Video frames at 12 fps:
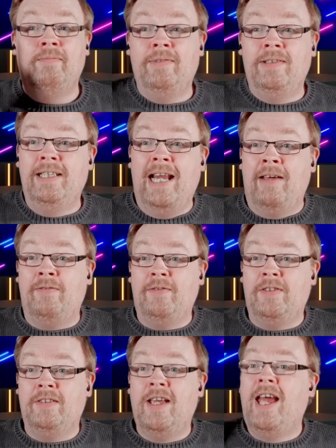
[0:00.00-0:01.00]
left.
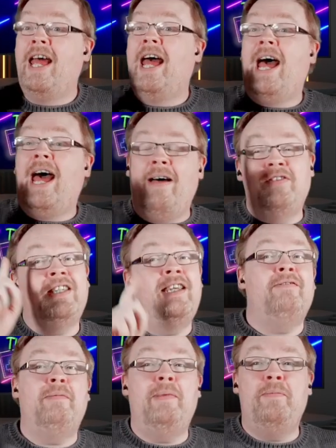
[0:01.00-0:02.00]
Have to keep
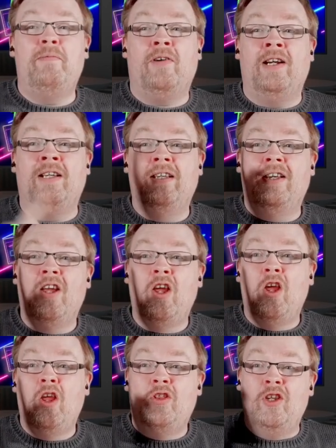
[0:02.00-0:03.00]
remembering
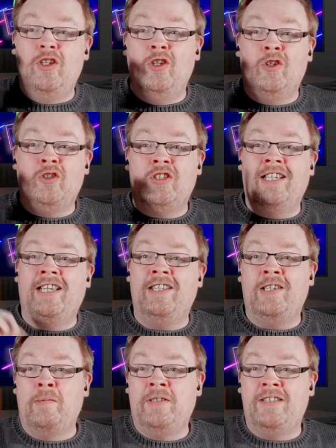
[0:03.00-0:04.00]
that you're seeing it the
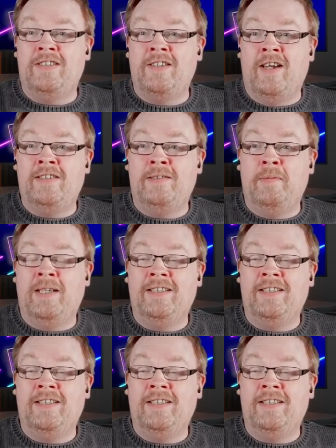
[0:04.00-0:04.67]
opposite side to me.